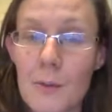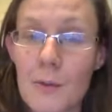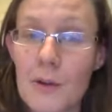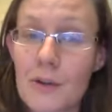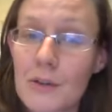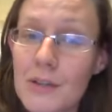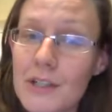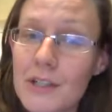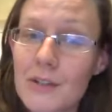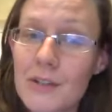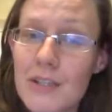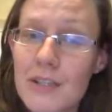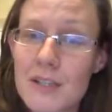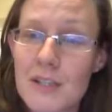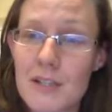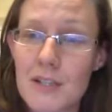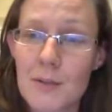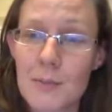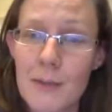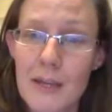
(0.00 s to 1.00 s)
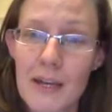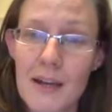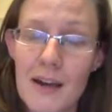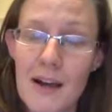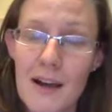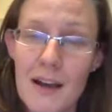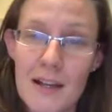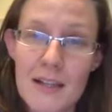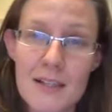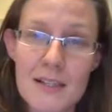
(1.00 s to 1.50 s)
earlier this year
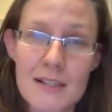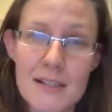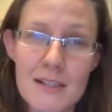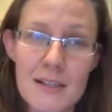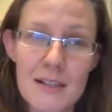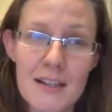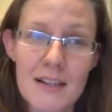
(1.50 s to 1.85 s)
because